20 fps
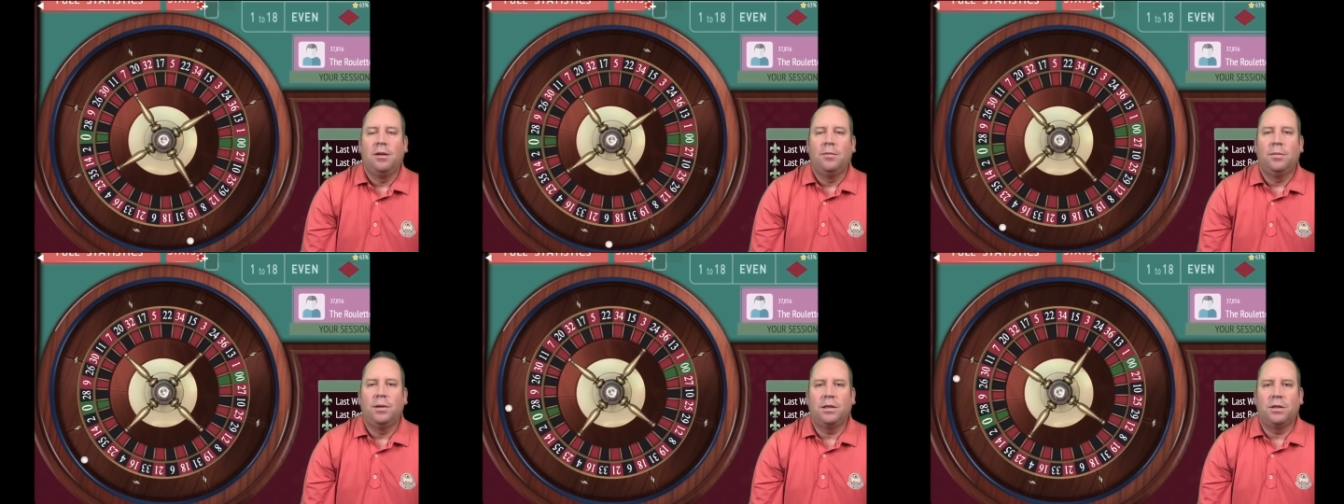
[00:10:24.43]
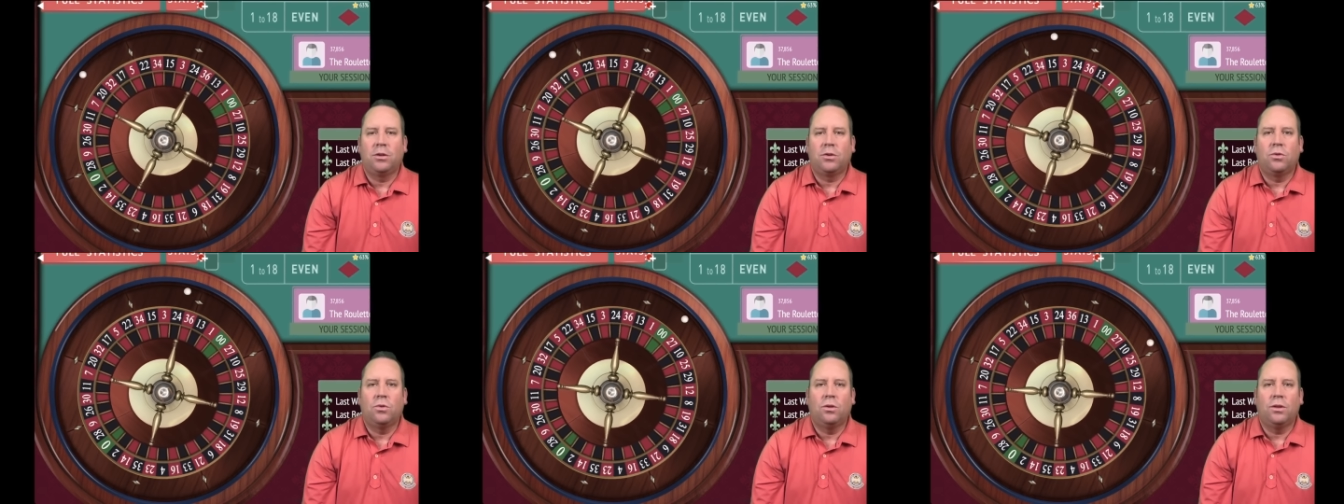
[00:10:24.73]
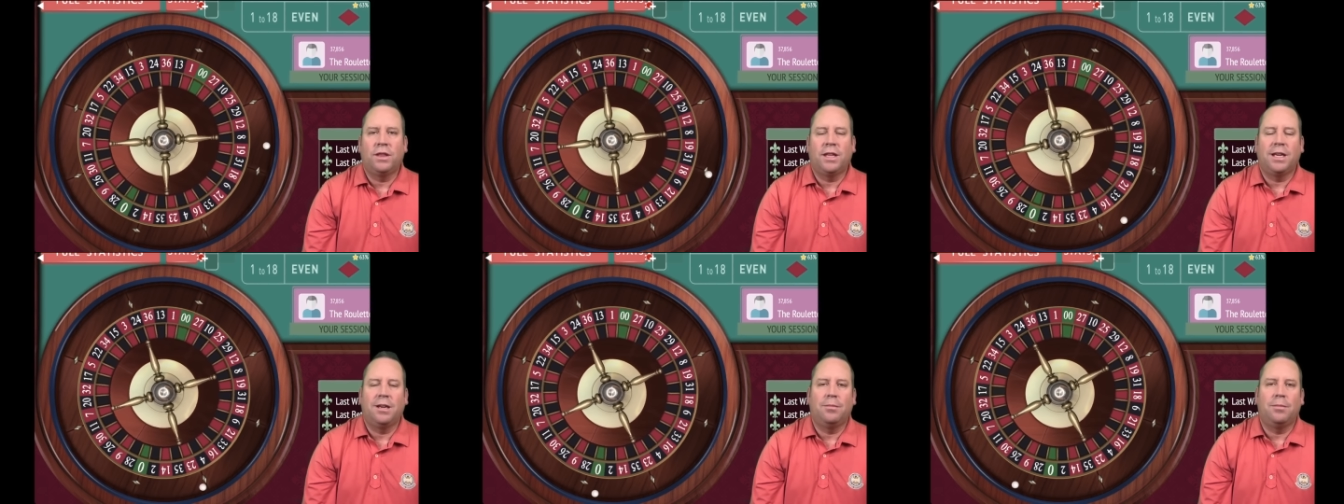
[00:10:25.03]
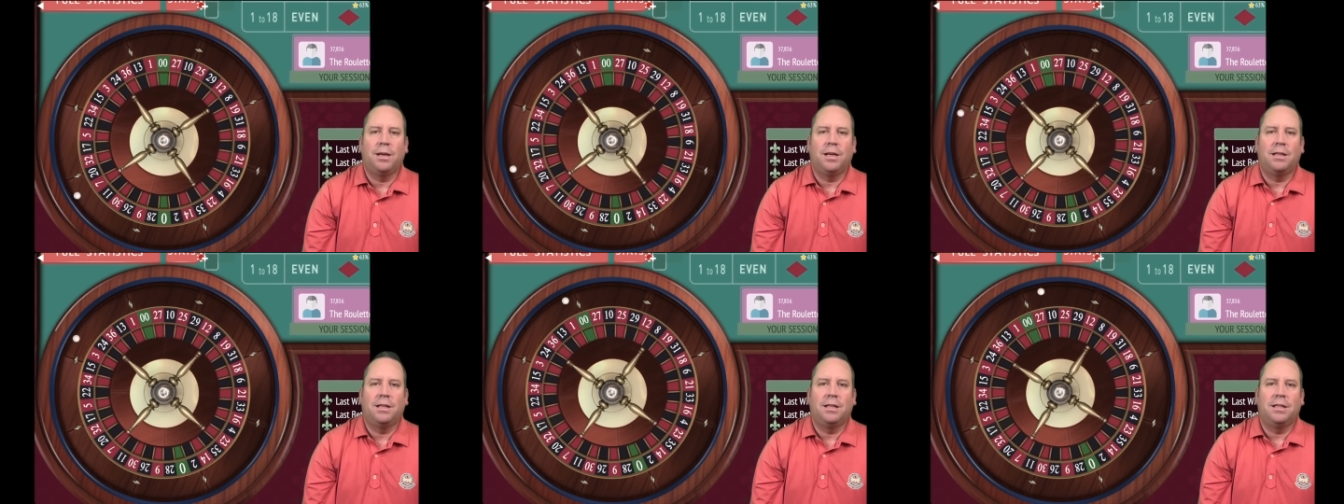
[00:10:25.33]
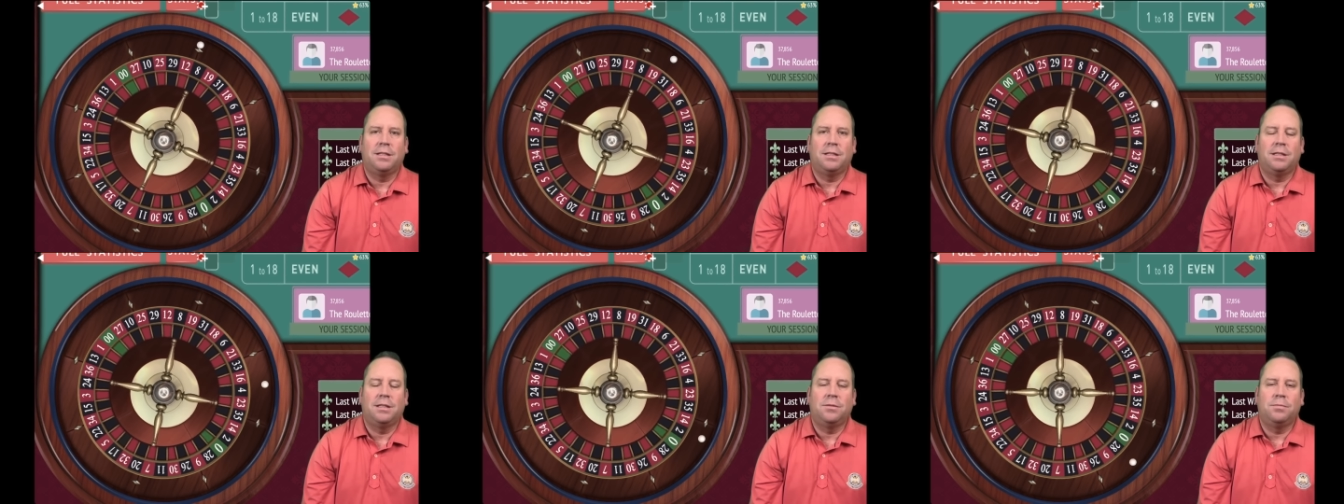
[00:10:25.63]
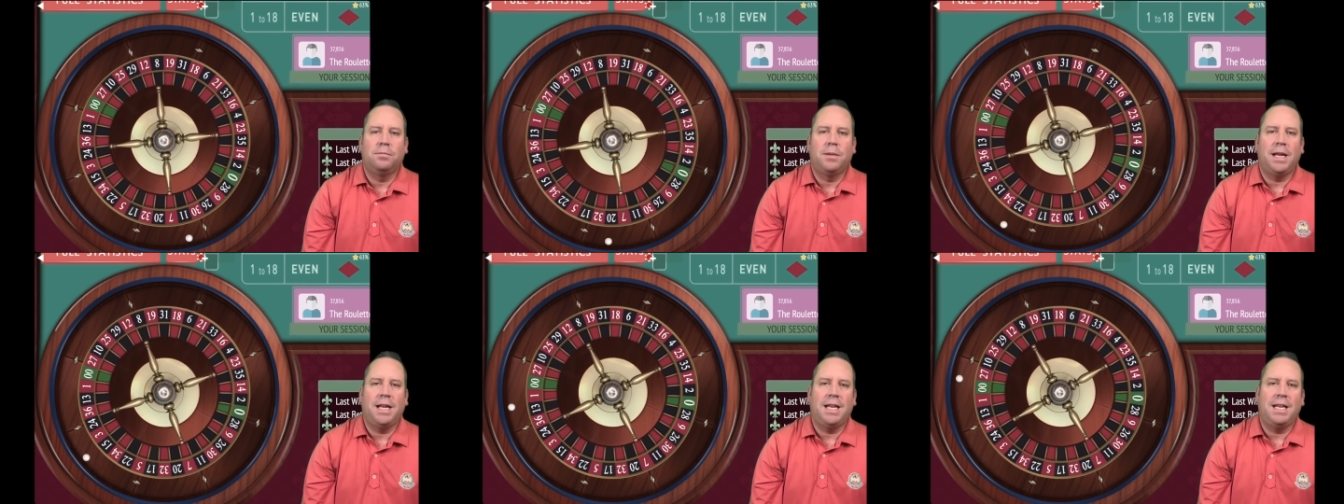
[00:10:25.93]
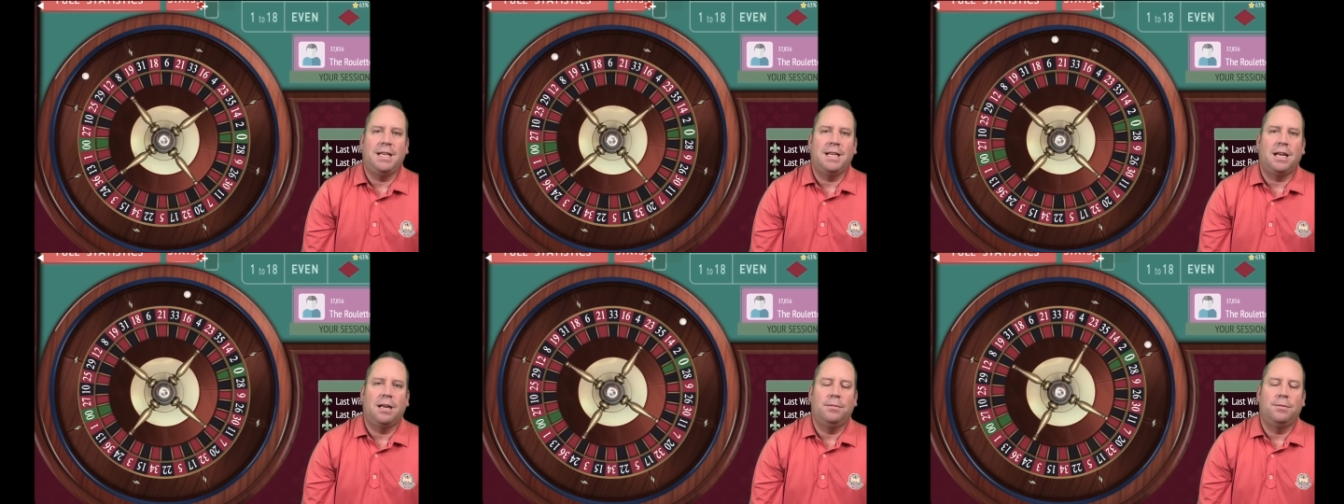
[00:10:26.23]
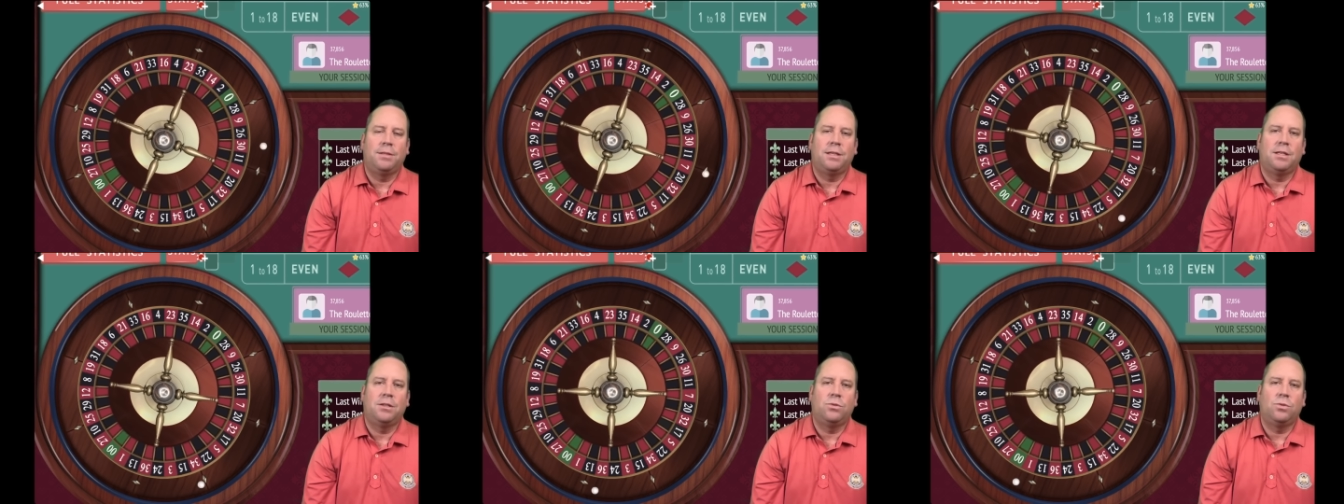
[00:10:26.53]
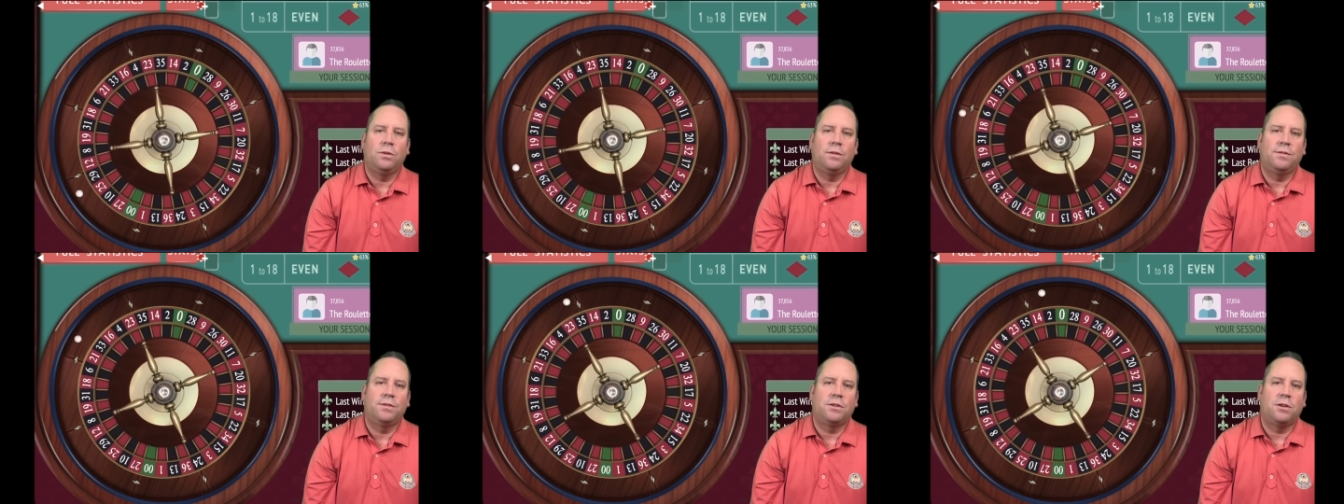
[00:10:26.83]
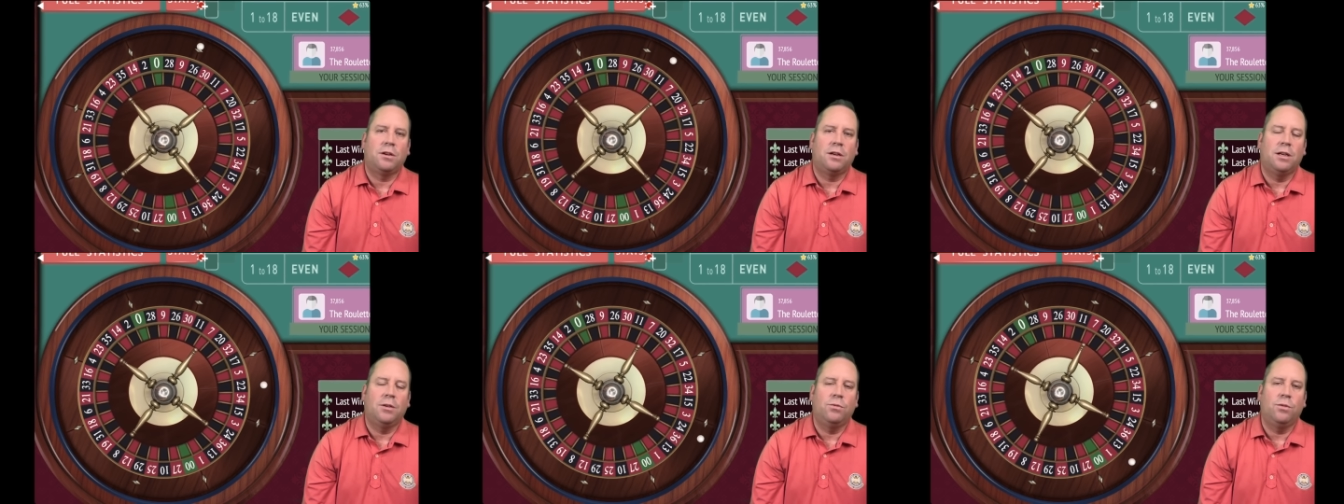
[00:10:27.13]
But the cool thing about this is many times since we've started,